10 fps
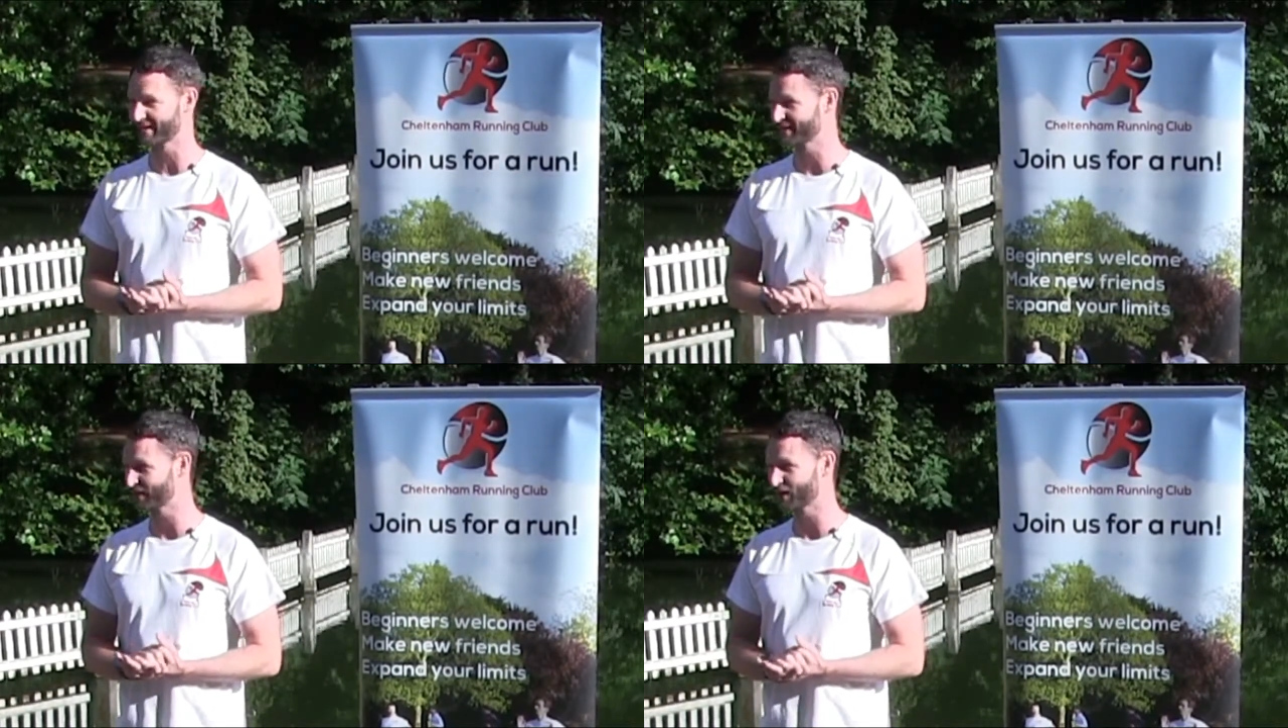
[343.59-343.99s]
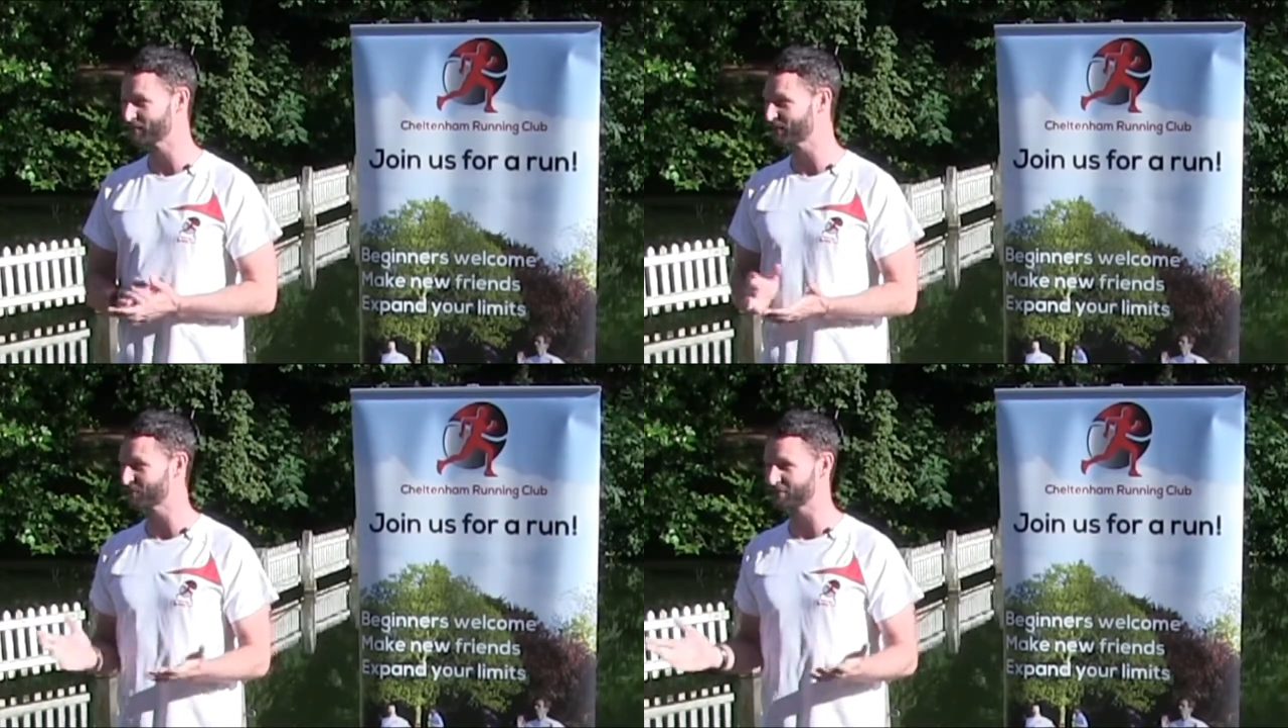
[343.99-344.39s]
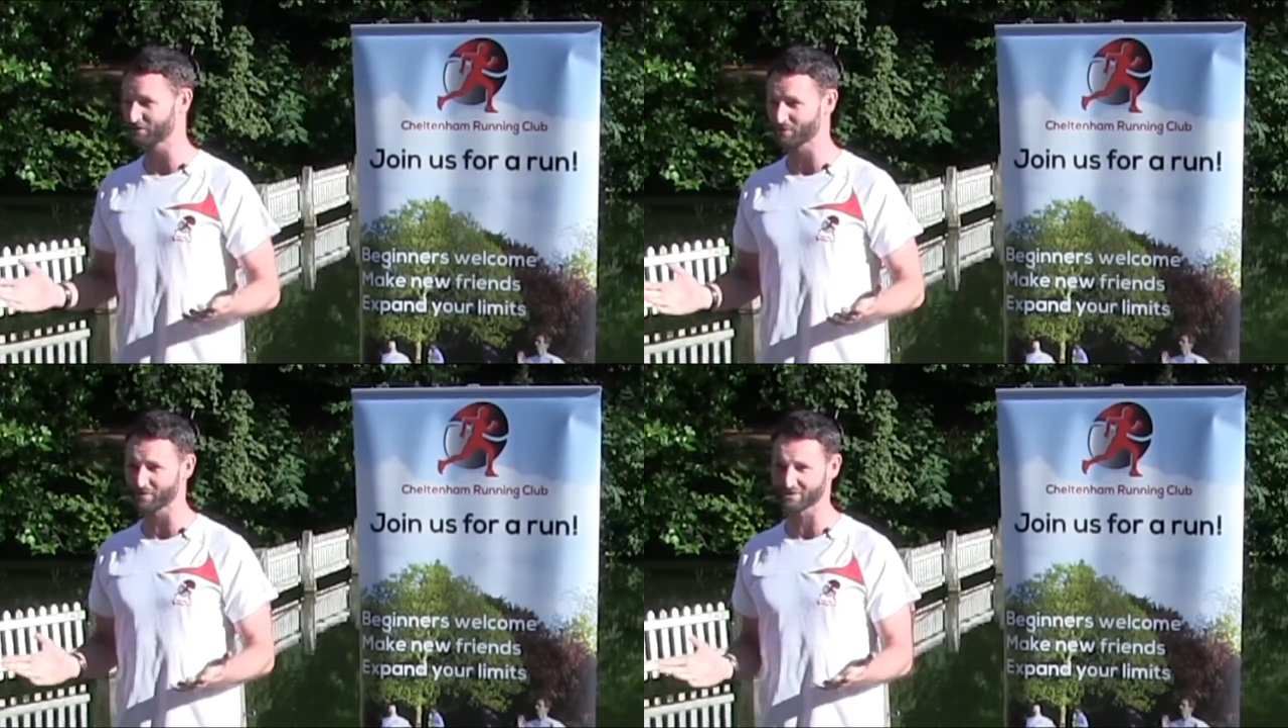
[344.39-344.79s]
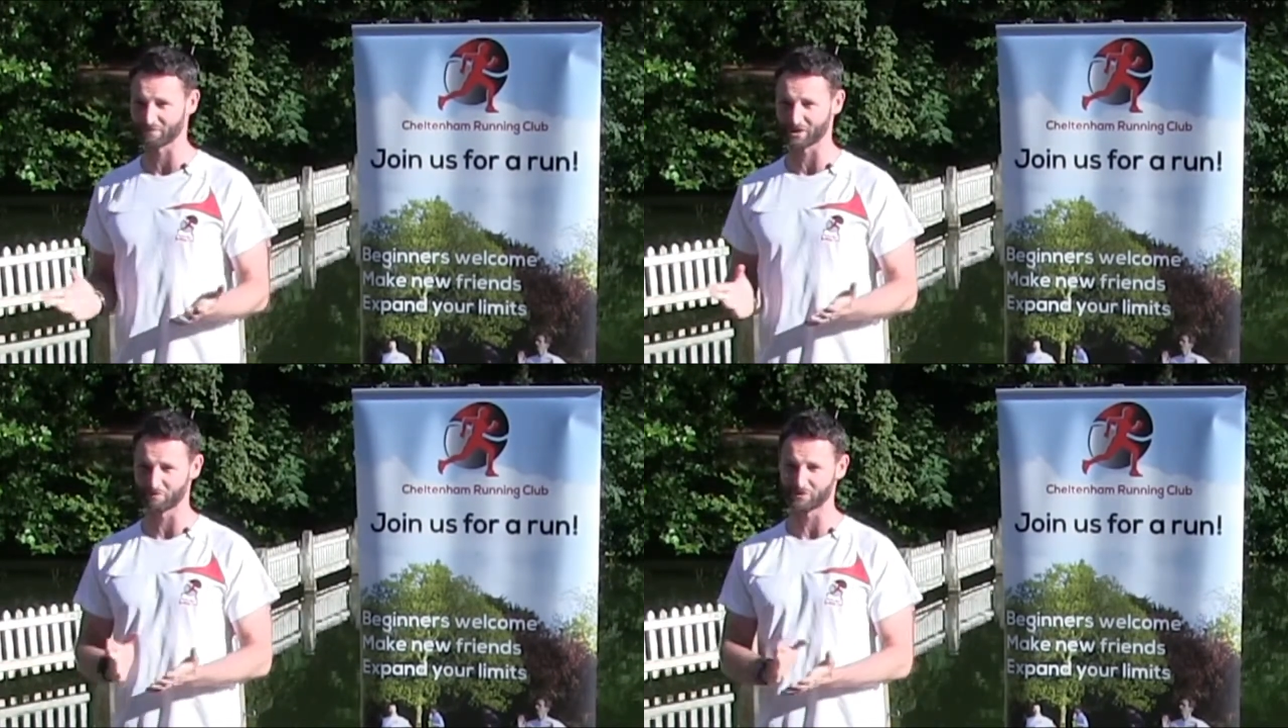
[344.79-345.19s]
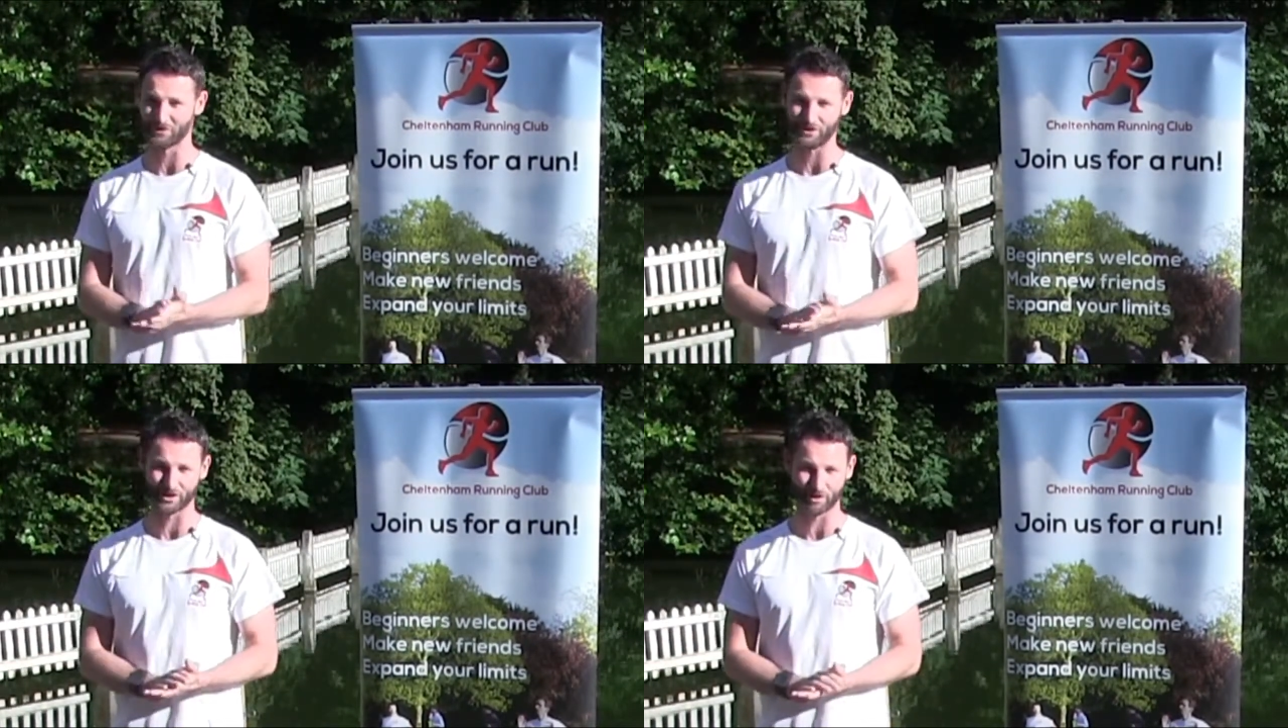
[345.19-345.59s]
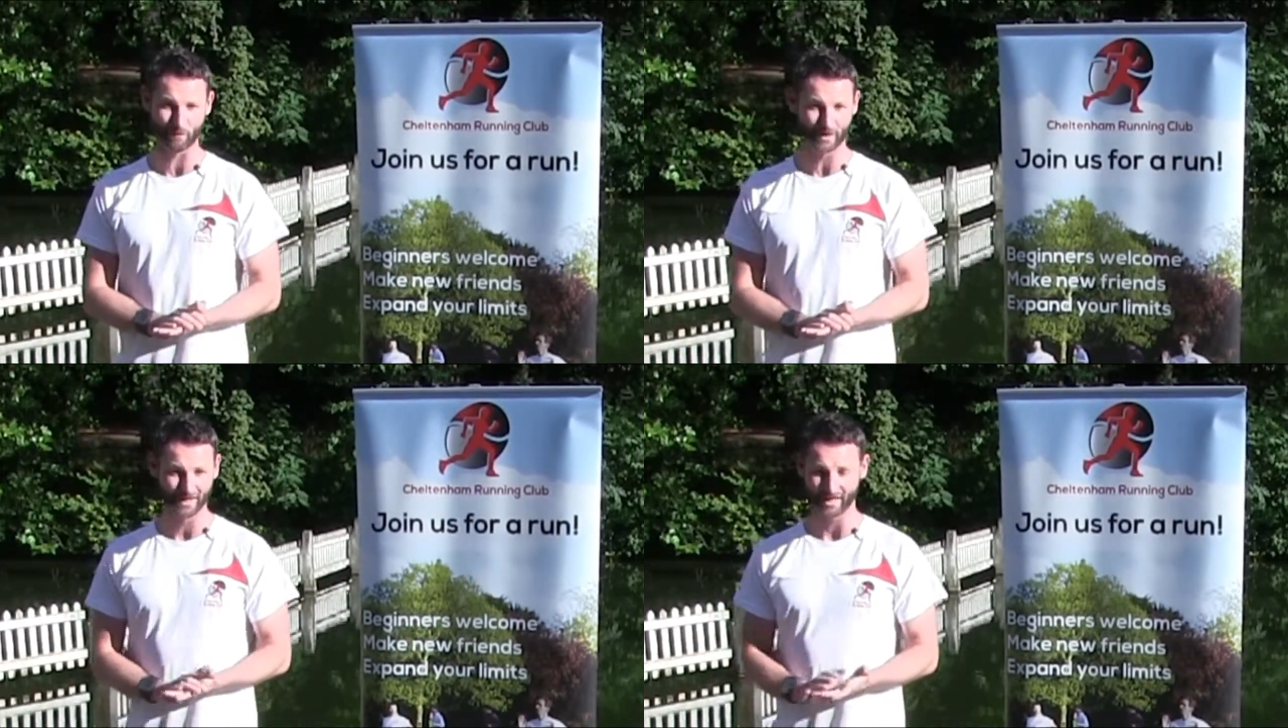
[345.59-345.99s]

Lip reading: And you know, I'm guilty as well. Sometimes in the gym